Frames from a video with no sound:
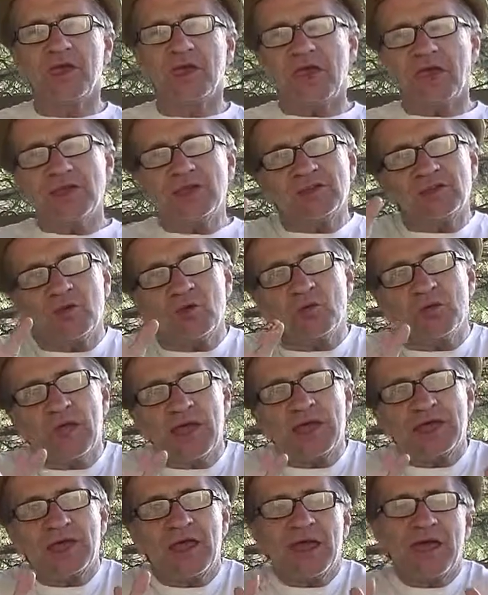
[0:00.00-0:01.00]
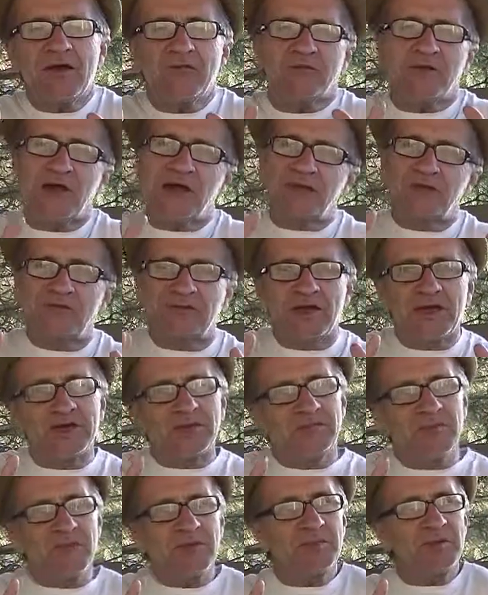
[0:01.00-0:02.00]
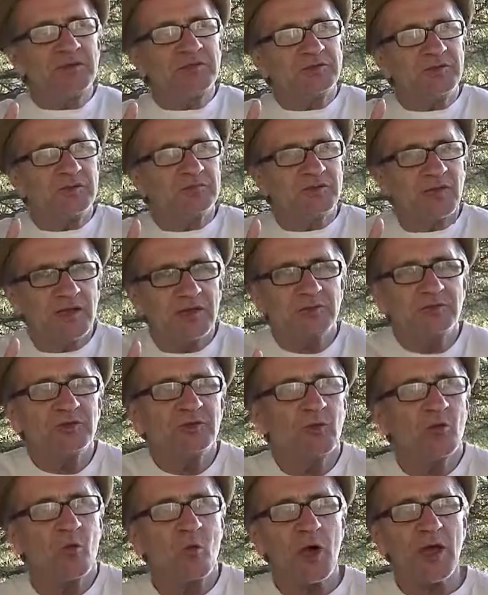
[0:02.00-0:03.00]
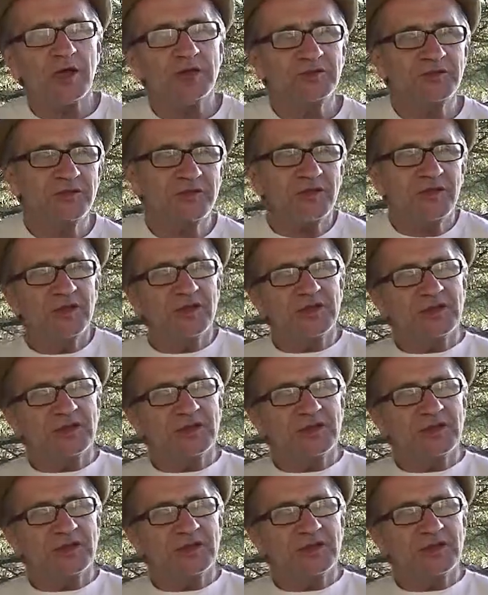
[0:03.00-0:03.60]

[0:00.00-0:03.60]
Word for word: And it's okay to have kind of like maybe sometimes a quasi